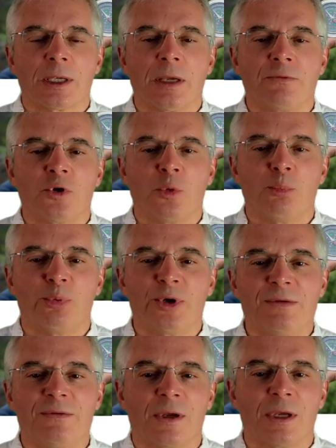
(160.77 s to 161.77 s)
give you a
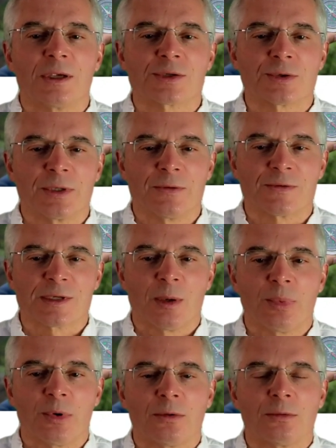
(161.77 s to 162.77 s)
brief history of
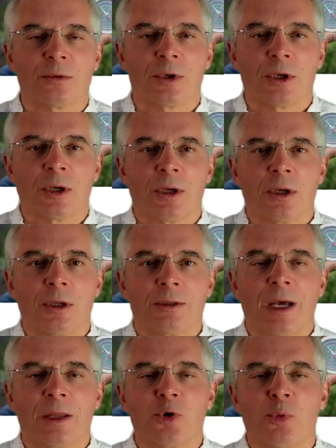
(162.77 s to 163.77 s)
Simple,
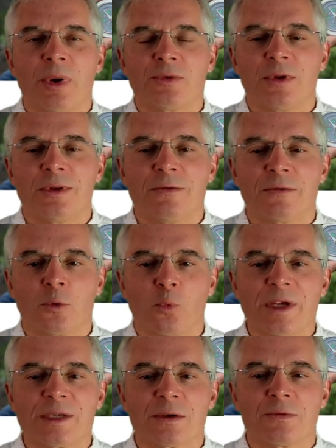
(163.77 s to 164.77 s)
tell you about the different
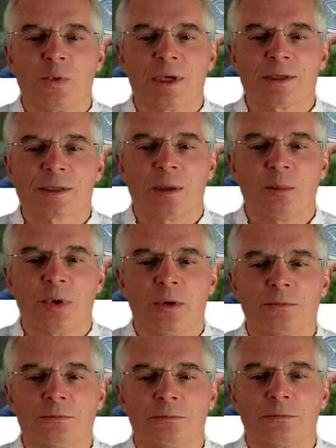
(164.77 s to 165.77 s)
ways of doing
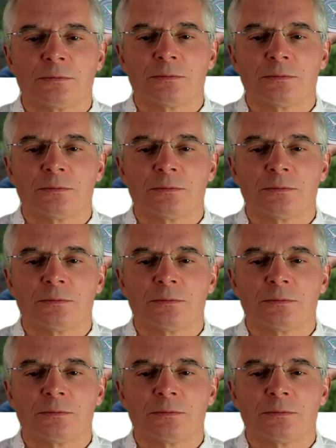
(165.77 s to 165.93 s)
Simple,